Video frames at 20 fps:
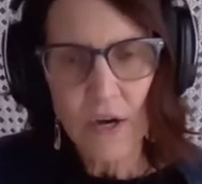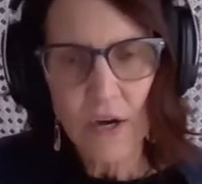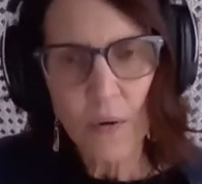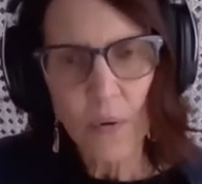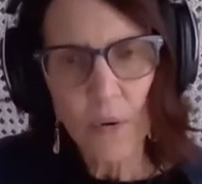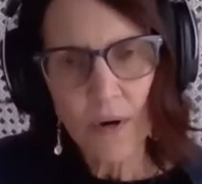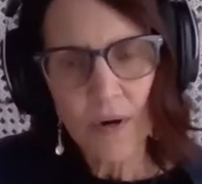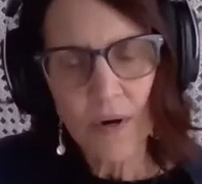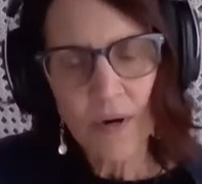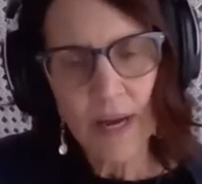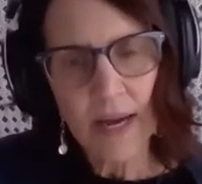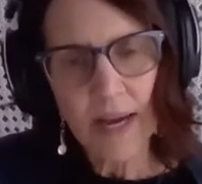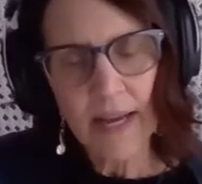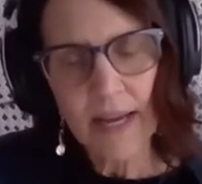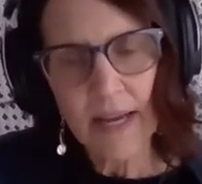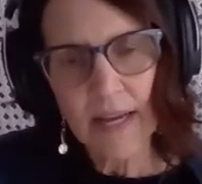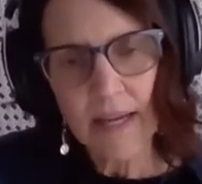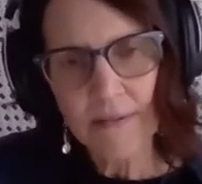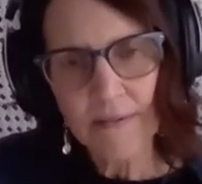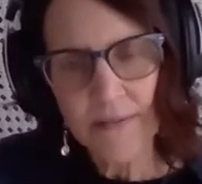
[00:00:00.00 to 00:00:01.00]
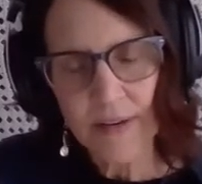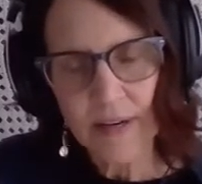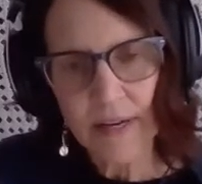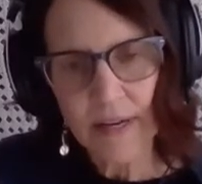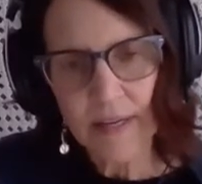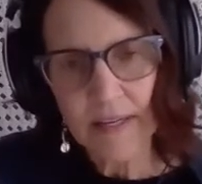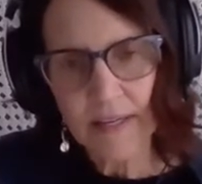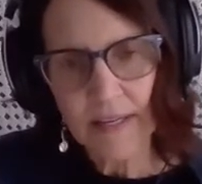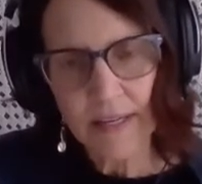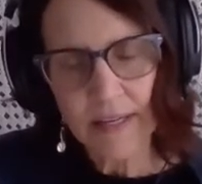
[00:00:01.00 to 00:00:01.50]
Or I have
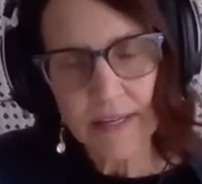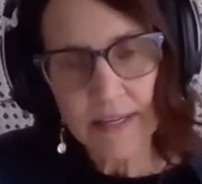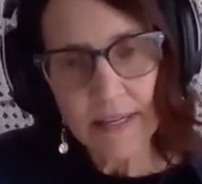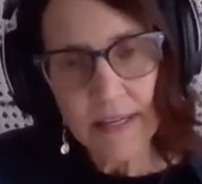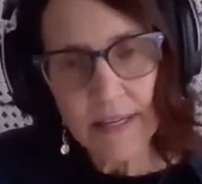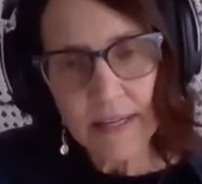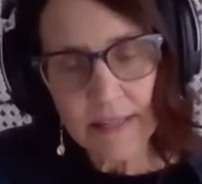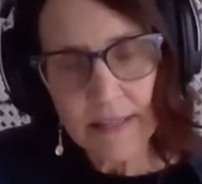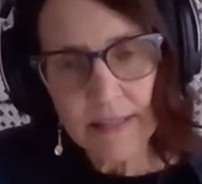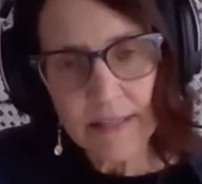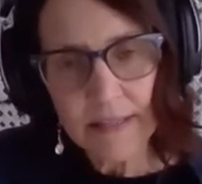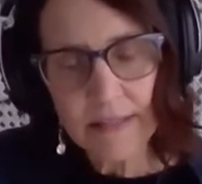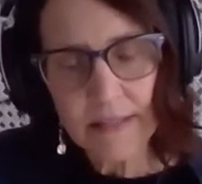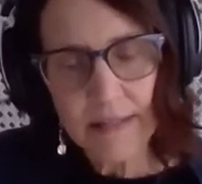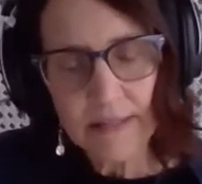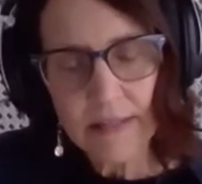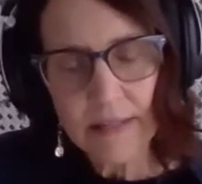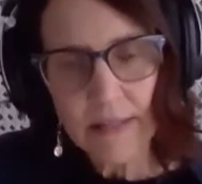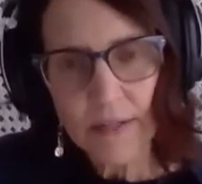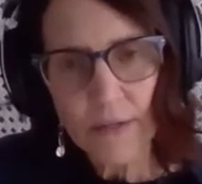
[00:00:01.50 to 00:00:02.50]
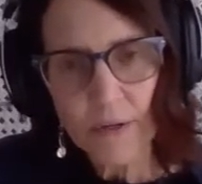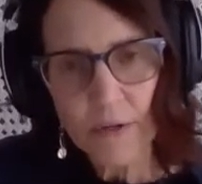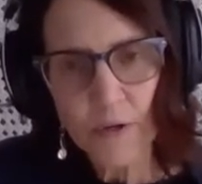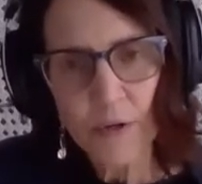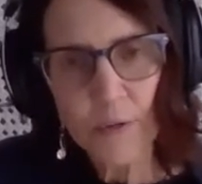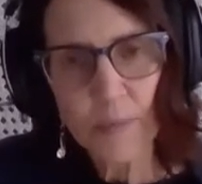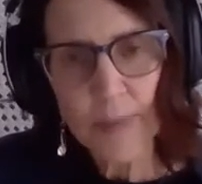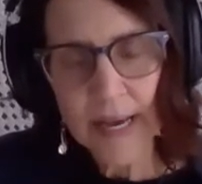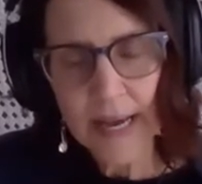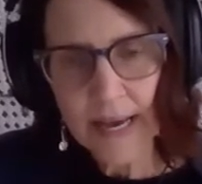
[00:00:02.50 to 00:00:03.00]
a niece
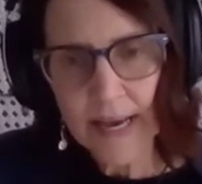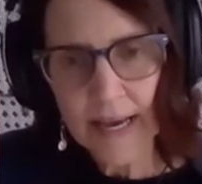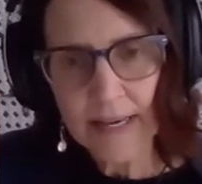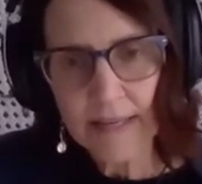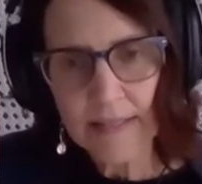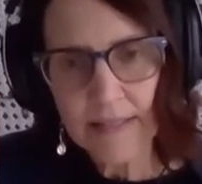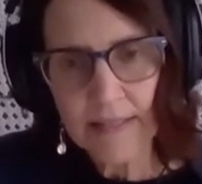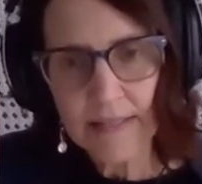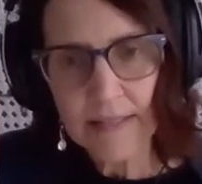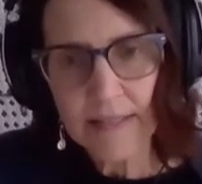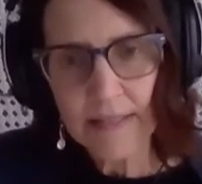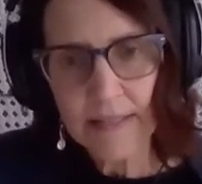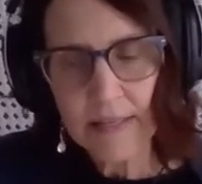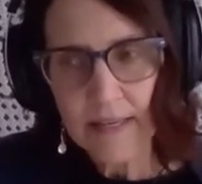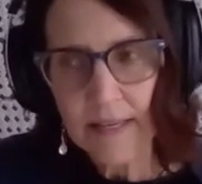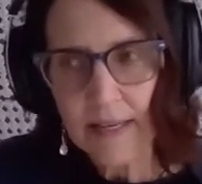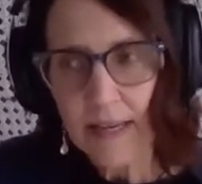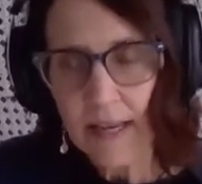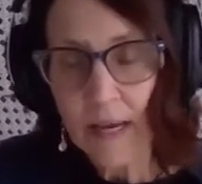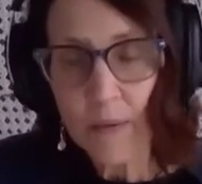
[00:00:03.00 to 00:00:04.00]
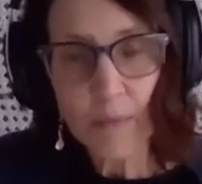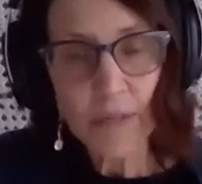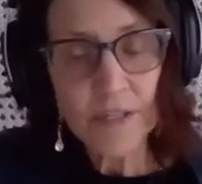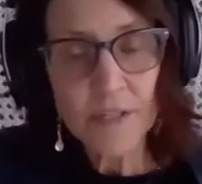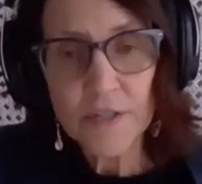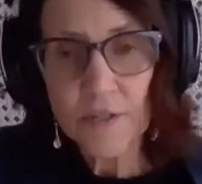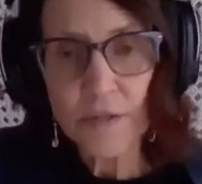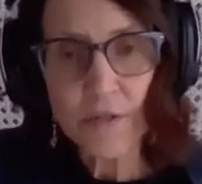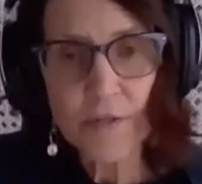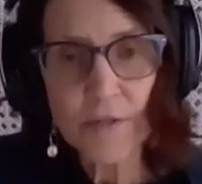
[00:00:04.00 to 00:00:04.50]
who passed, and we
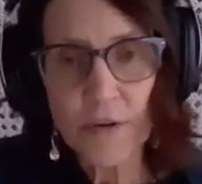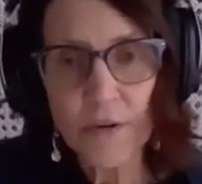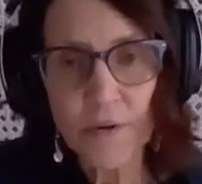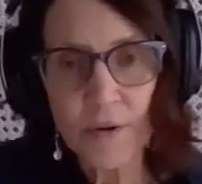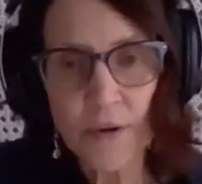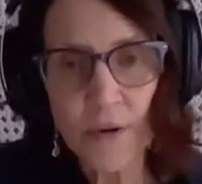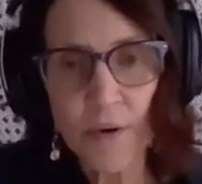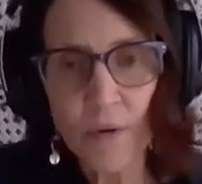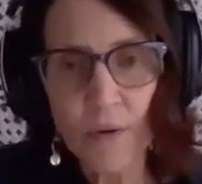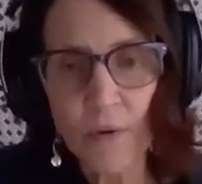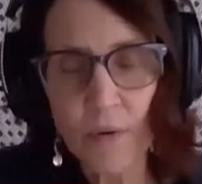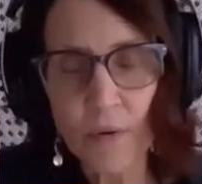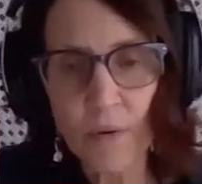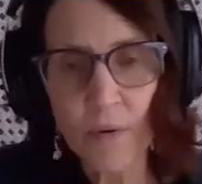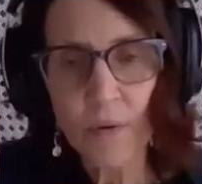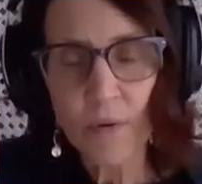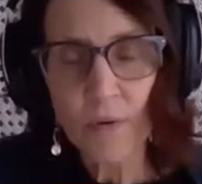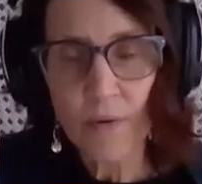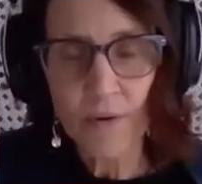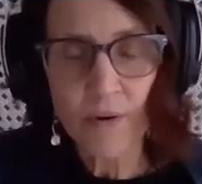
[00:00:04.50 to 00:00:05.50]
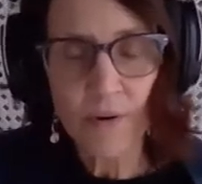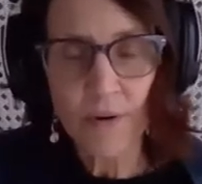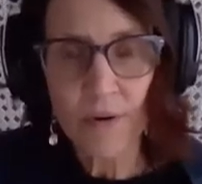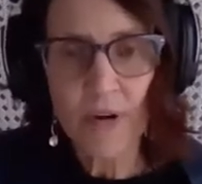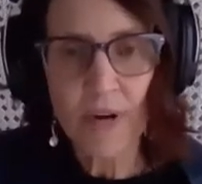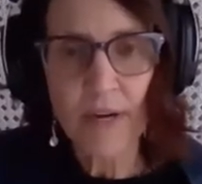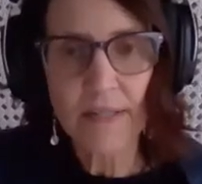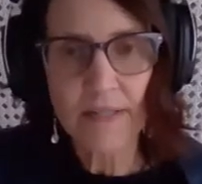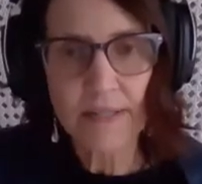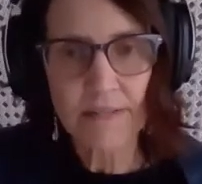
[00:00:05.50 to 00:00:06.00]
still don't know her
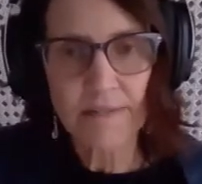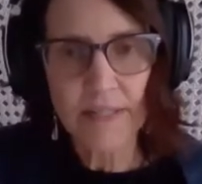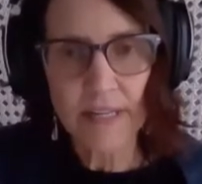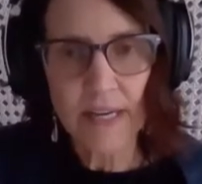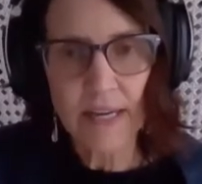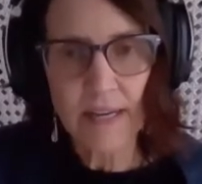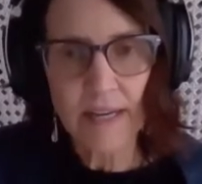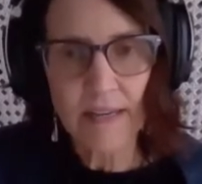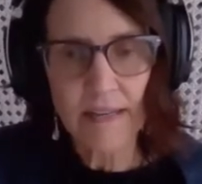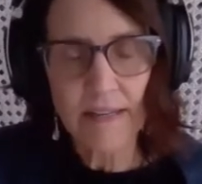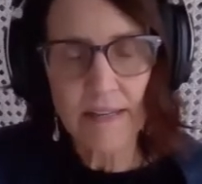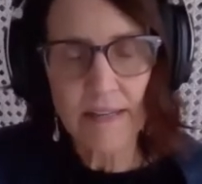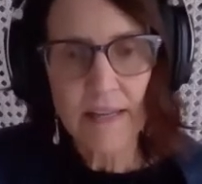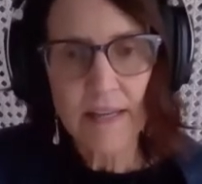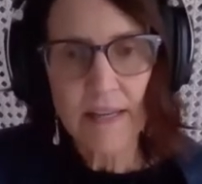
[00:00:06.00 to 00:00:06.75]
cause of death.